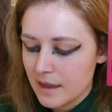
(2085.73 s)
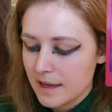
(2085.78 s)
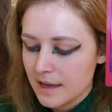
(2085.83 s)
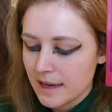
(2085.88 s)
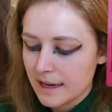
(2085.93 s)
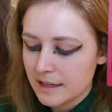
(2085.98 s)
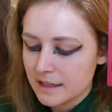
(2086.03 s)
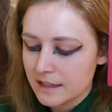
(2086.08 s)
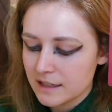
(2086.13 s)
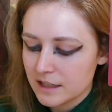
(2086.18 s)

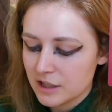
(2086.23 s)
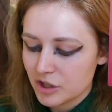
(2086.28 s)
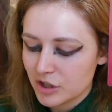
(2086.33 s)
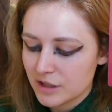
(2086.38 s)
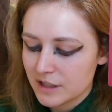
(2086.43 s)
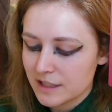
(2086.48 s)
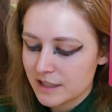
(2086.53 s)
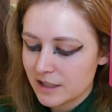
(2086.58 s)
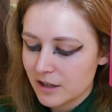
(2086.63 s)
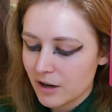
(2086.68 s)
In addition,
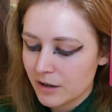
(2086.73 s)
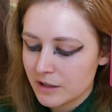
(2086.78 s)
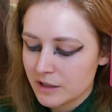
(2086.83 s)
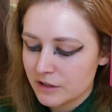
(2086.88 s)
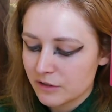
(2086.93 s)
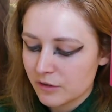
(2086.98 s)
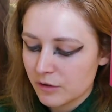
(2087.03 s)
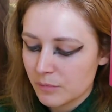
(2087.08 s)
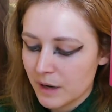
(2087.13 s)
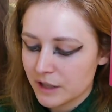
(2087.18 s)
this card is
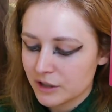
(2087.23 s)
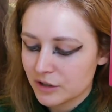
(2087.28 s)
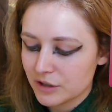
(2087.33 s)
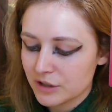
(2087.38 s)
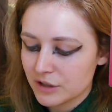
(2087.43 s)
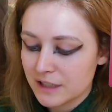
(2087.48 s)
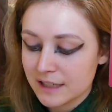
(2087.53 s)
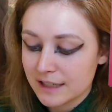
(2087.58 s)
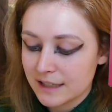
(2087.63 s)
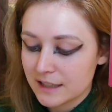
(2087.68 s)
a reminder
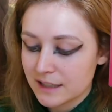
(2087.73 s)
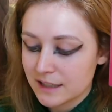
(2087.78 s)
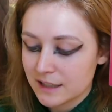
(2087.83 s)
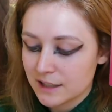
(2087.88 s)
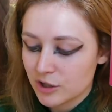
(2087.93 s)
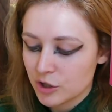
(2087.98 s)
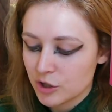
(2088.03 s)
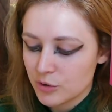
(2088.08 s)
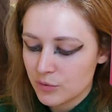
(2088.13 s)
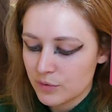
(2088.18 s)

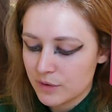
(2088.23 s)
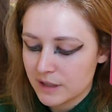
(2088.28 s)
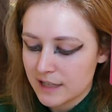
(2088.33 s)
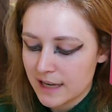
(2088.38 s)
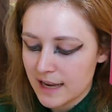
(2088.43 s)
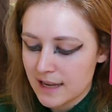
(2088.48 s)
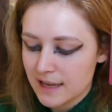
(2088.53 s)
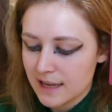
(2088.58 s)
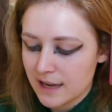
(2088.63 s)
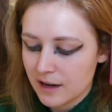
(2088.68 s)
to
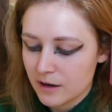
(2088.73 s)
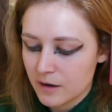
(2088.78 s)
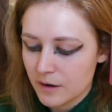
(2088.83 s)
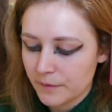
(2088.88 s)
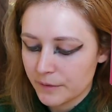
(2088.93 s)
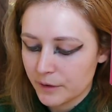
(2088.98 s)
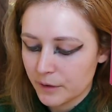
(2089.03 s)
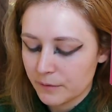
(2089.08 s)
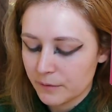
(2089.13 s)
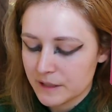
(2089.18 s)
take care of
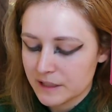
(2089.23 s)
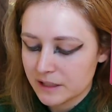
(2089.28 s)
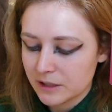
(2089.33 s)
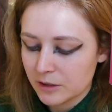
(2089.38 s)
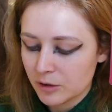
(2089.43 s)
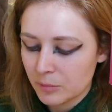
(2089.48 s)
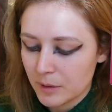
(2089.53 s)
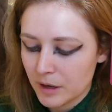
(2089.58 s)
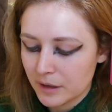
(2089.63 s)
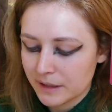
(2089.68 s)
your
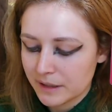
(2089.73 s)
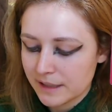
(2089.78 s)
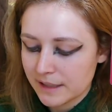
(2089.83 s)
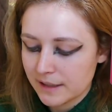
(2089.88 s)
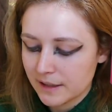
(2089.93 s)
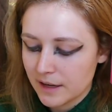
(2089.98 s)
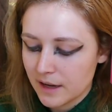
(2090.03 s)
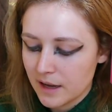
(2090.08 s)
physical body.